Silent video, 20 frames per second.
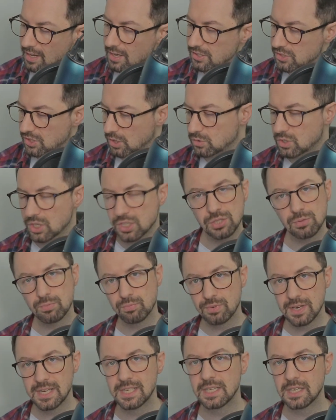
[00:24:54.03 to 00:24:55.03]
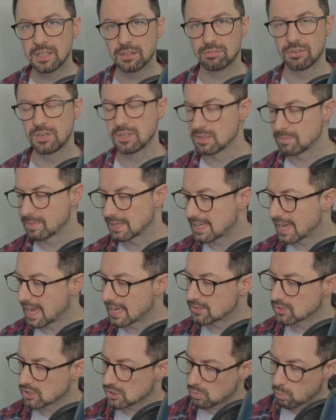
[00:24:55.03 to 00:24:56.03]
So just reading through them
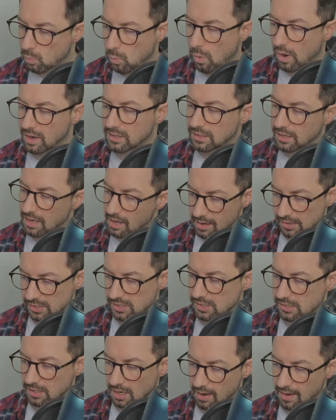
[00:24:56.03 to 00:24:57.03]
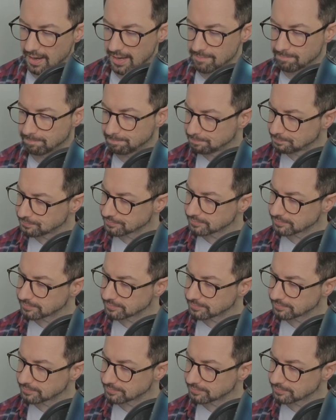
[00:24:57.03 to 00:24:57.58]
again, just one last time.